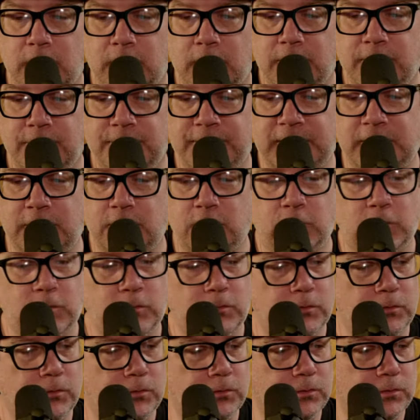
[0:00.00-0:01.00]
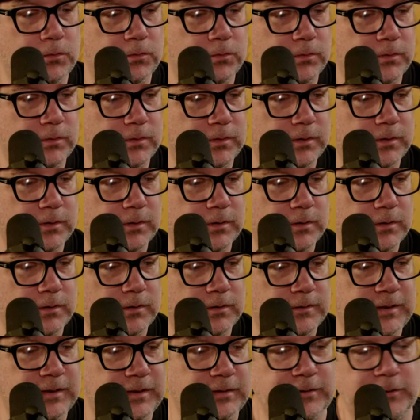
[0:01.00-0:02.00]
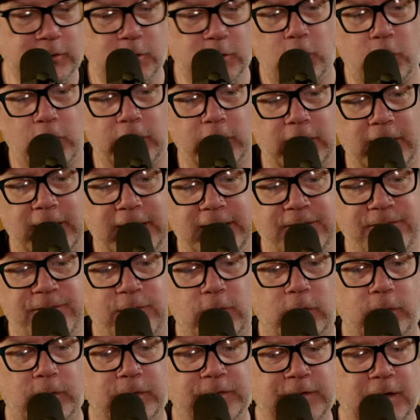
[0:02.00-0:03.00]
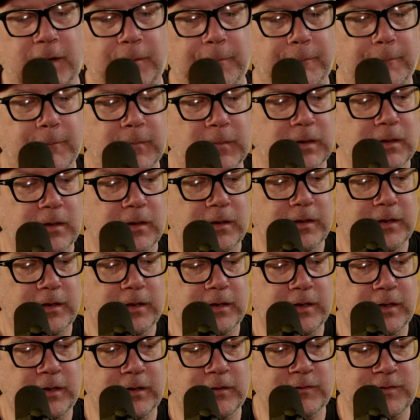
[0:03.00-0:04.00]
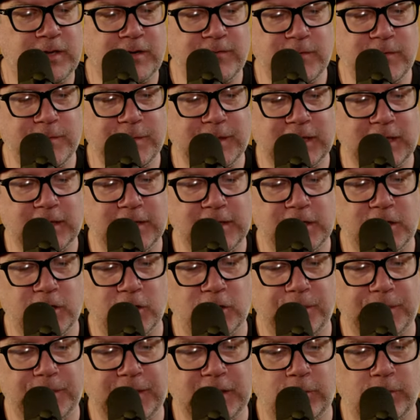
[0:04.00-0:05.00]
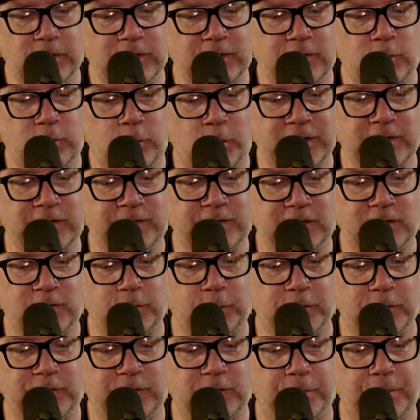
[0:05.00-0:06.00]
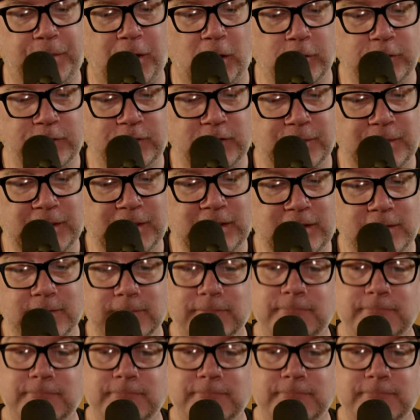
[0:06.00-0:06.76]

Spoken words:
Dean Lenore, 84, what's up? Is Xavier McKinney going to be what 26 was supposed to be?